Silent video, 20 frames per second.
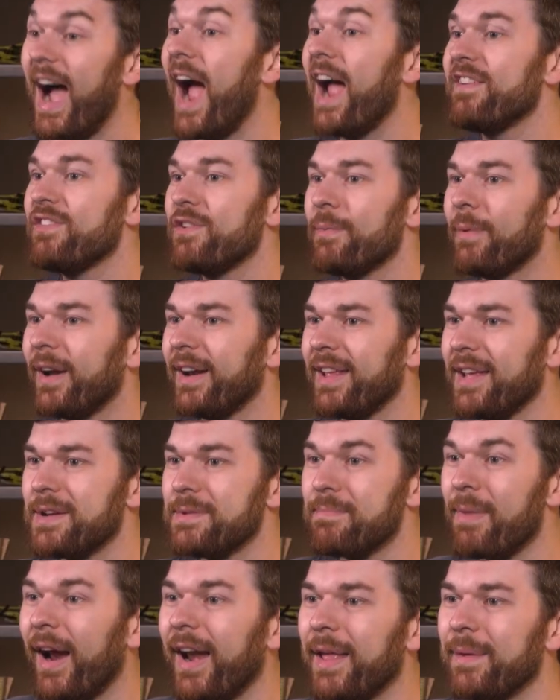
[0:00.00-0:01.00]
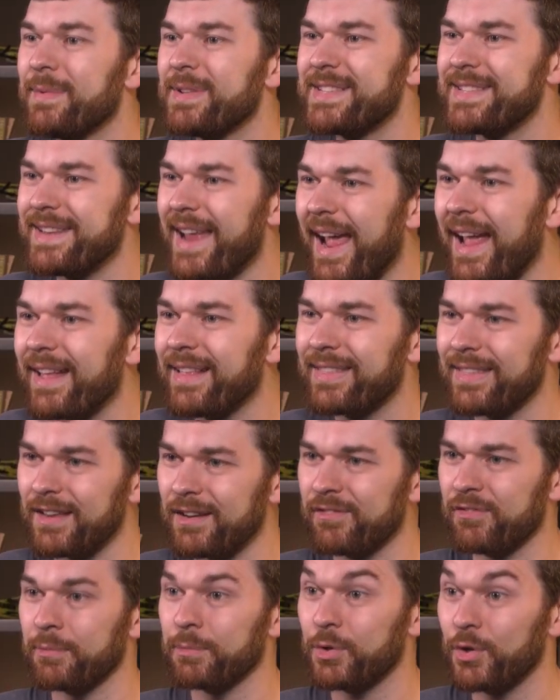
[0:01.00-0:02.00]
Hi everybody, my name is
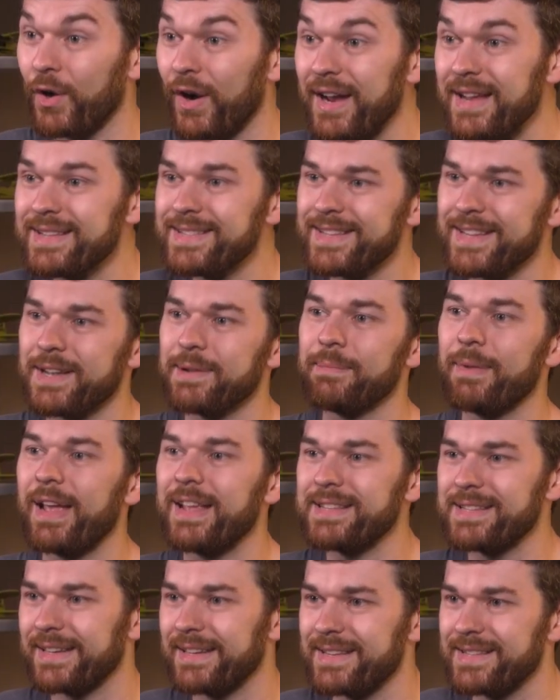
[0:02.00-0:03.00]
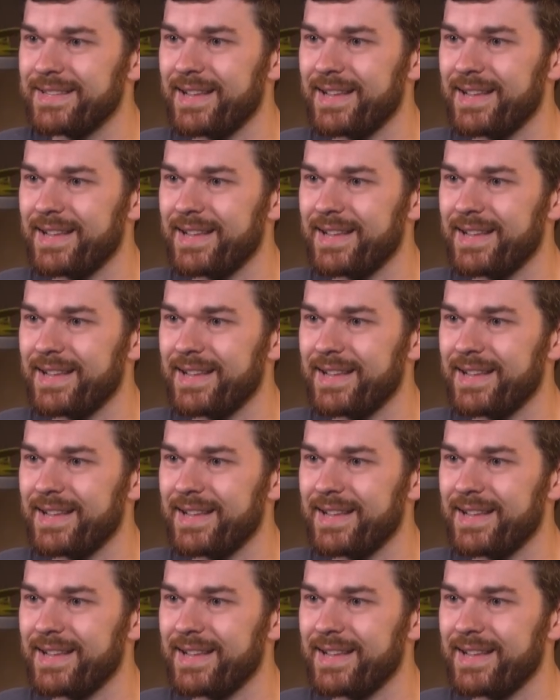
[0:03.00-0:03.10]
Nathan from Crazy Amazing